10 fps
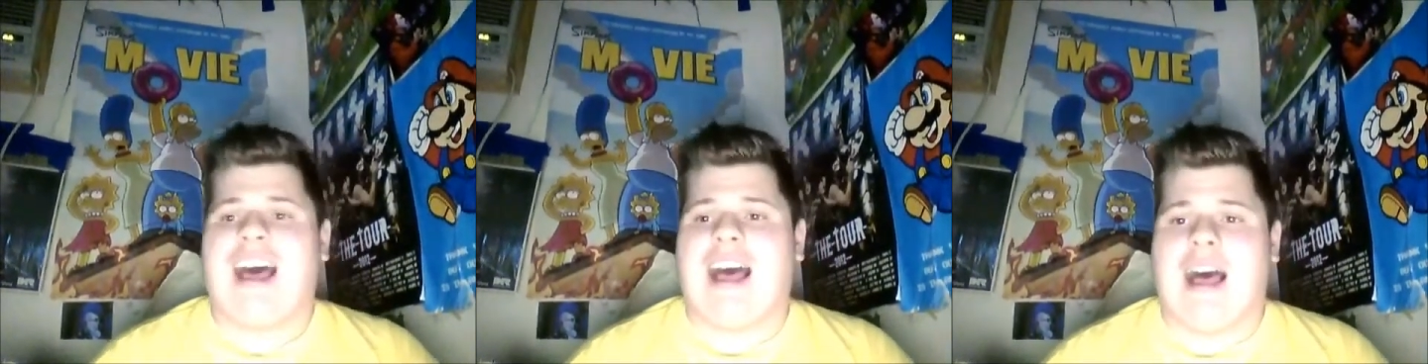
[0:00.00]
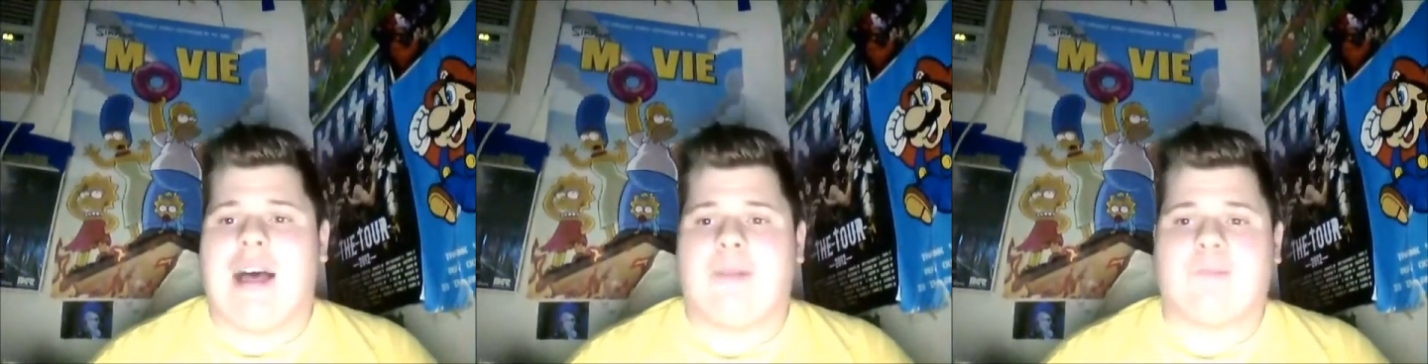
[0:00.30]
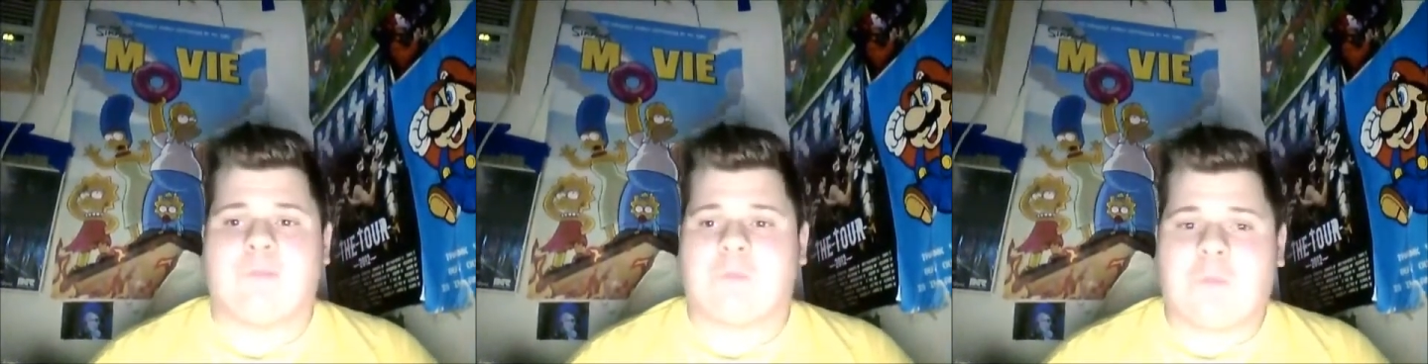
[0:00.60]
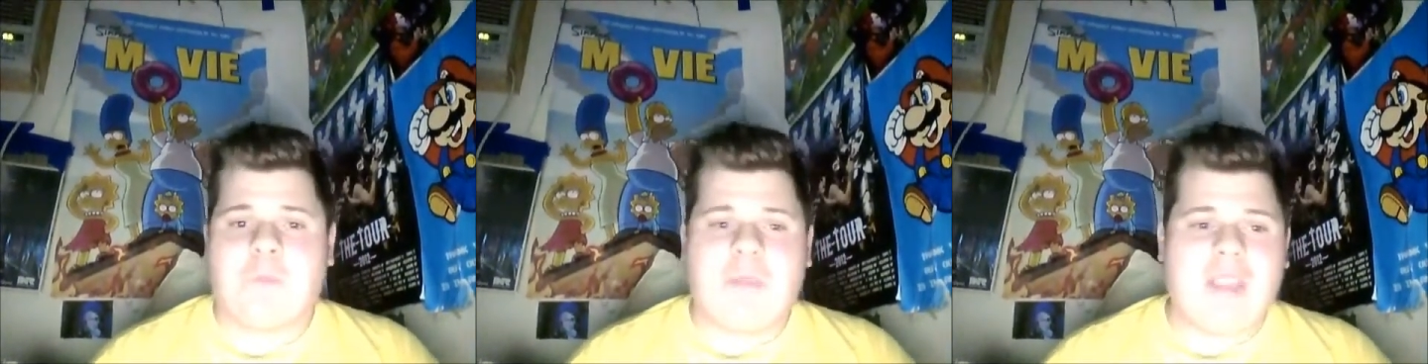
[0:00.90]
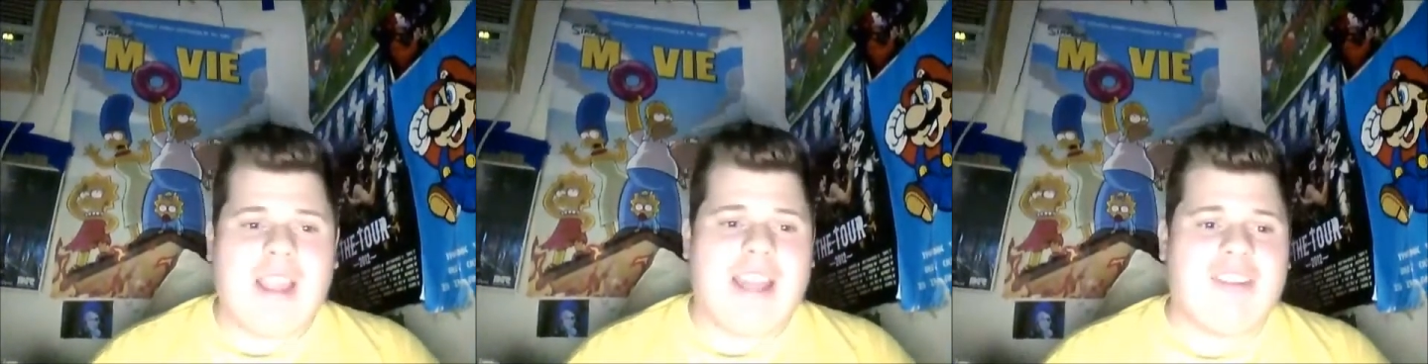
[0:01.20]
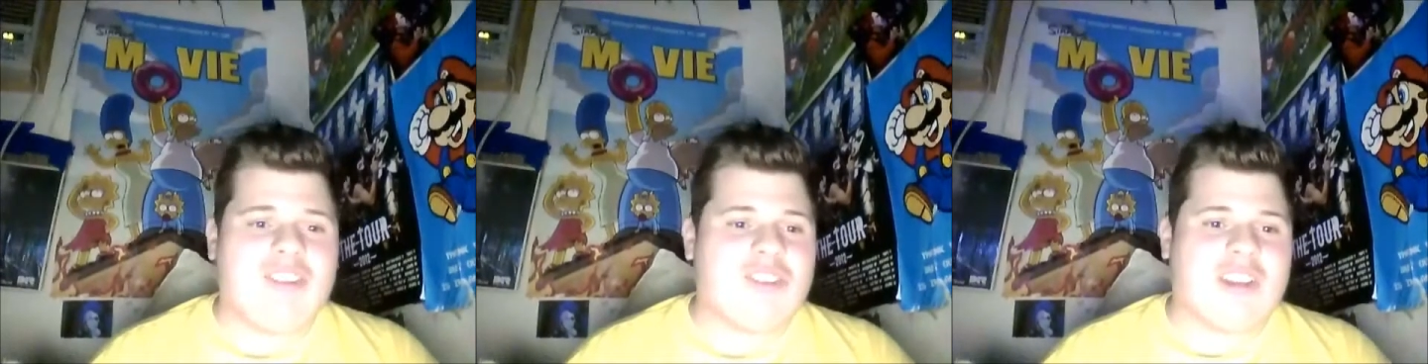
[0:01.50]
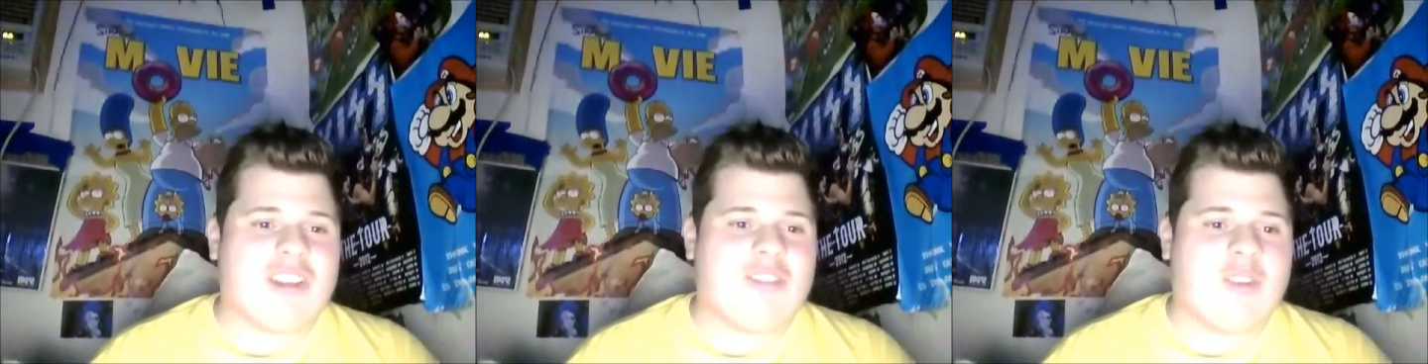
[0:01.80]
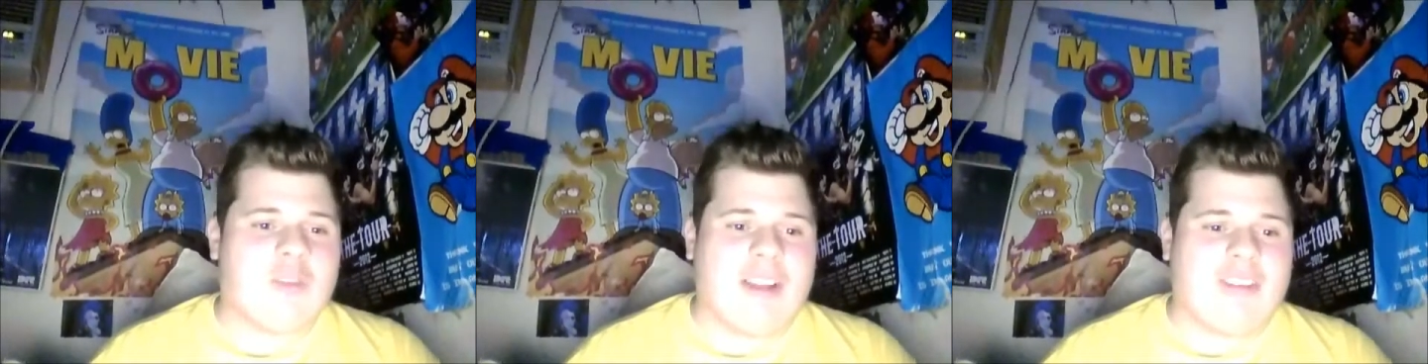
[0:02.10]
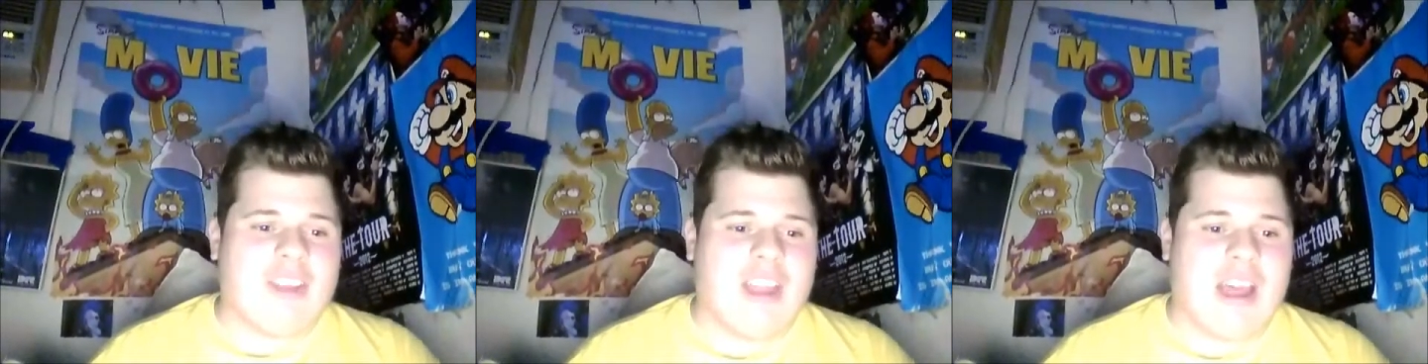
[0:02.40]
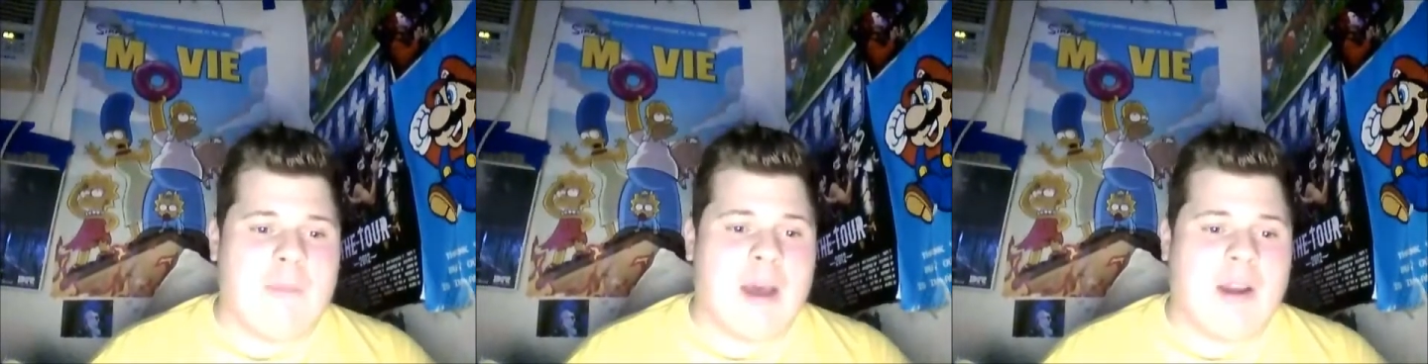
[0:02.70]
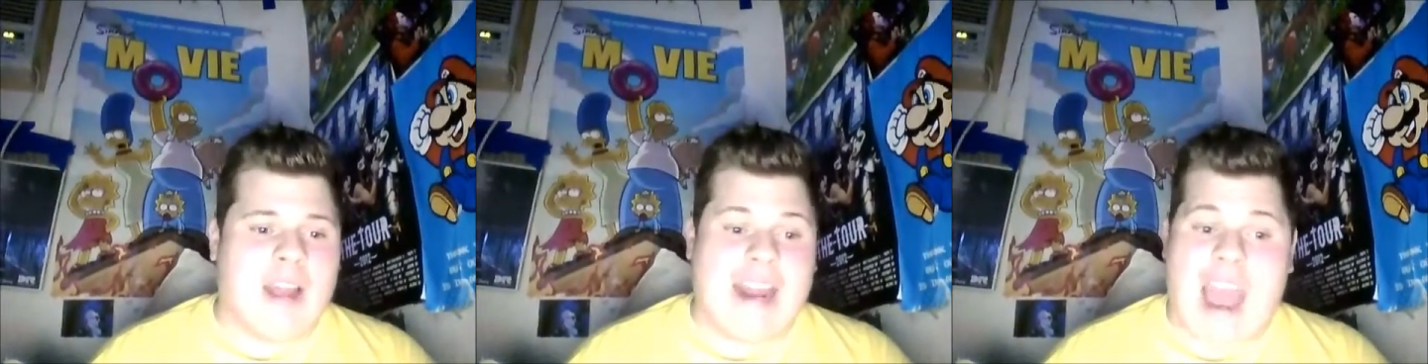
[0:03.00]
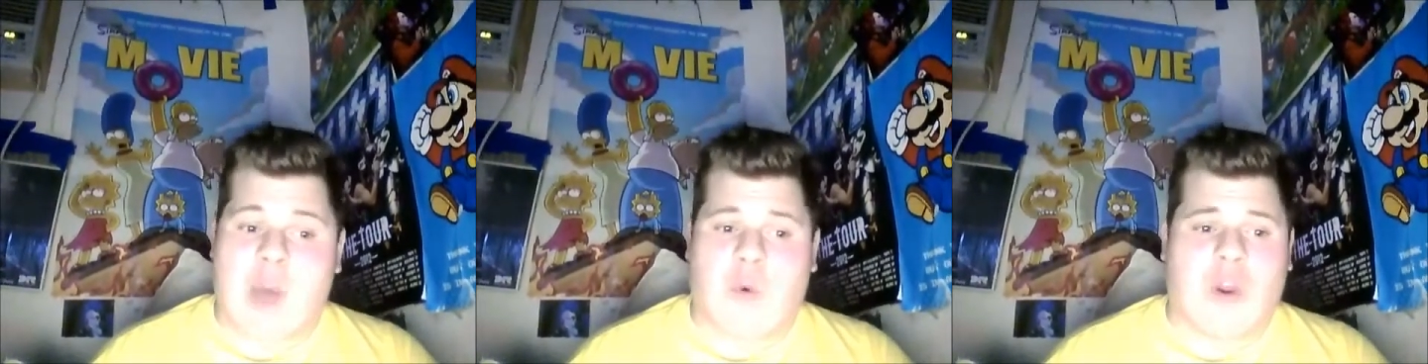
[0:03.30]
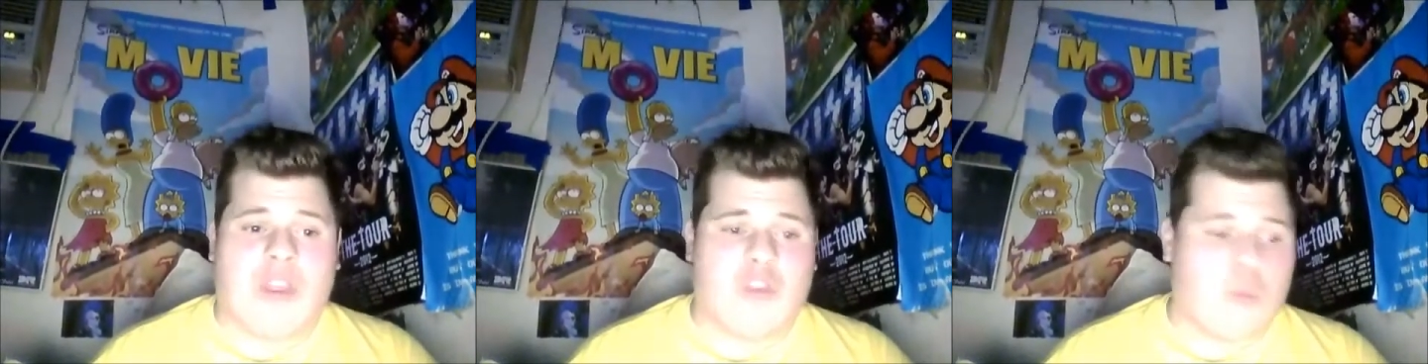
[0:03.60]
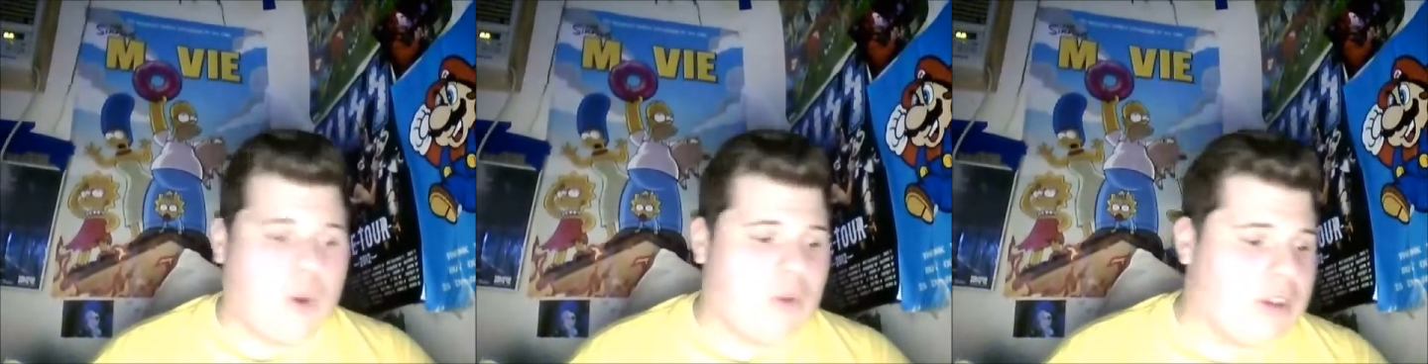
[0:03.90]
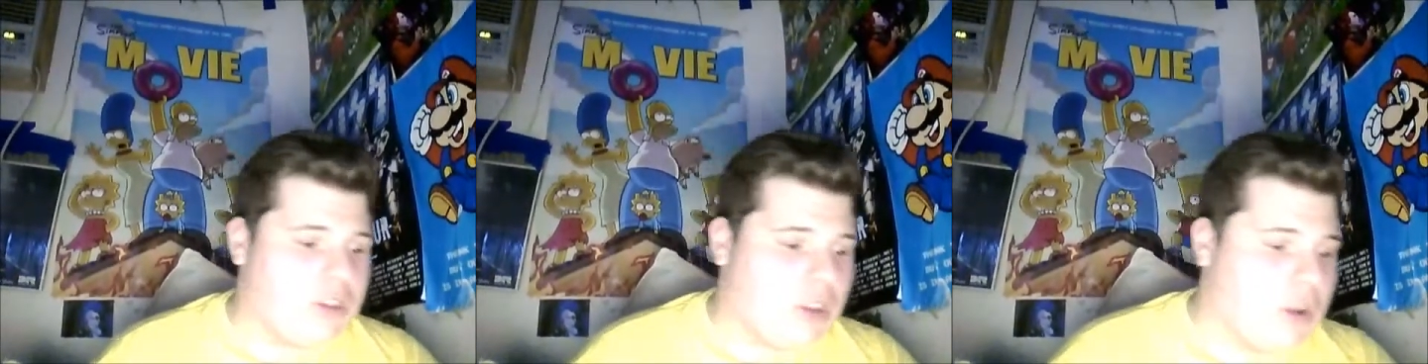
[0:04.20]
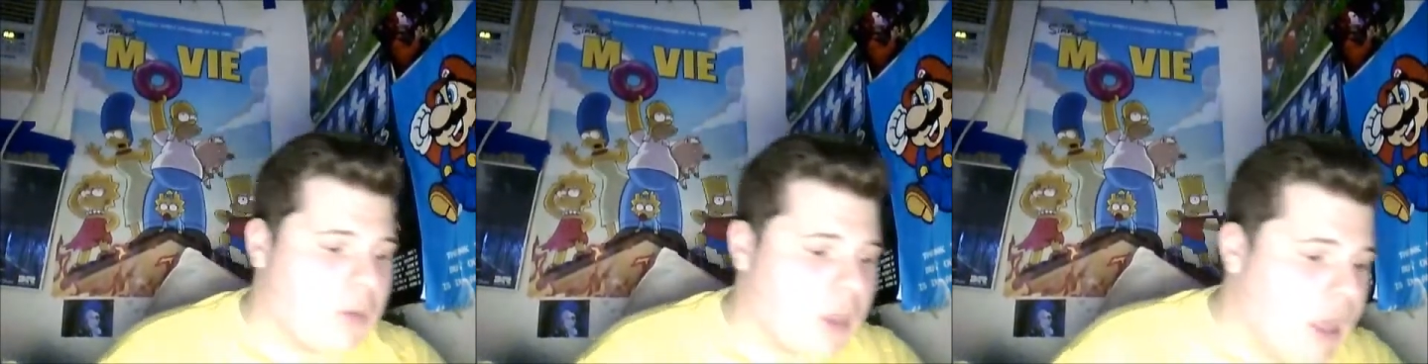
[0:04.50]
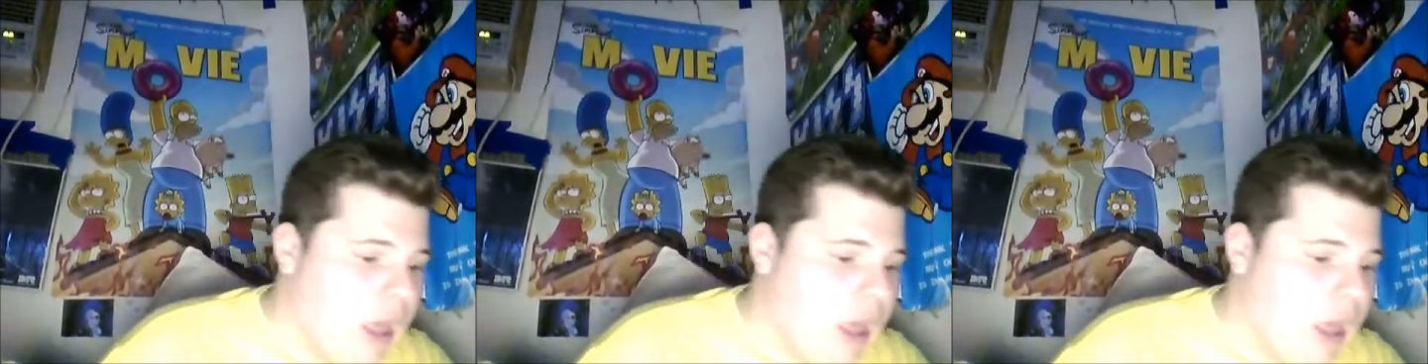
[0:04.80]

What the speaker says: And I just spent about an hour on this one race alone.